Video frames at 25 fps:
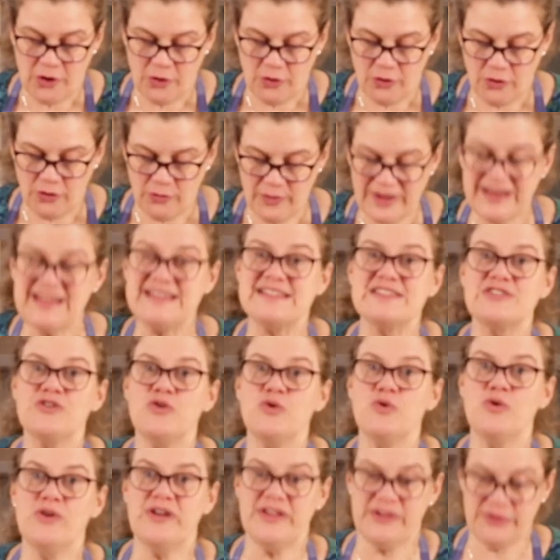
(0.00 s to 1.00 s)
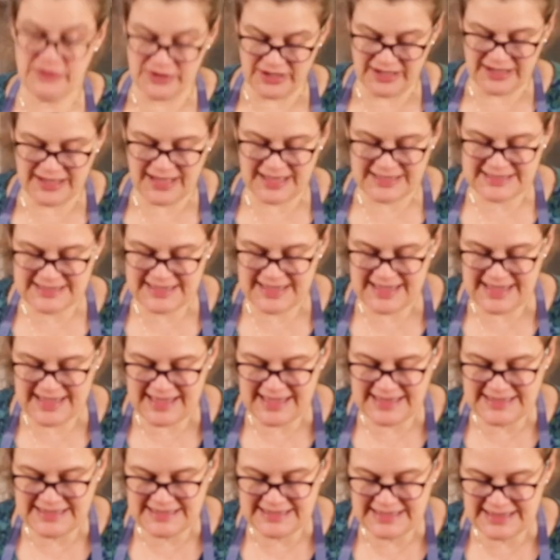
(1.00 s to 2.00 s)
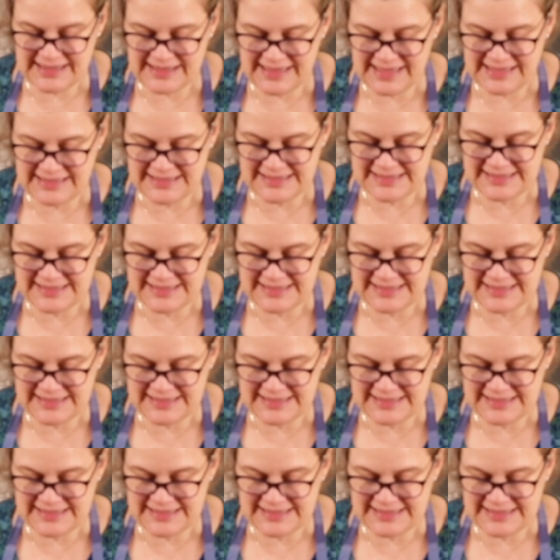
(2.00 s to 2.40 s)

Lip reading: or when it's cooler you can cut it into thin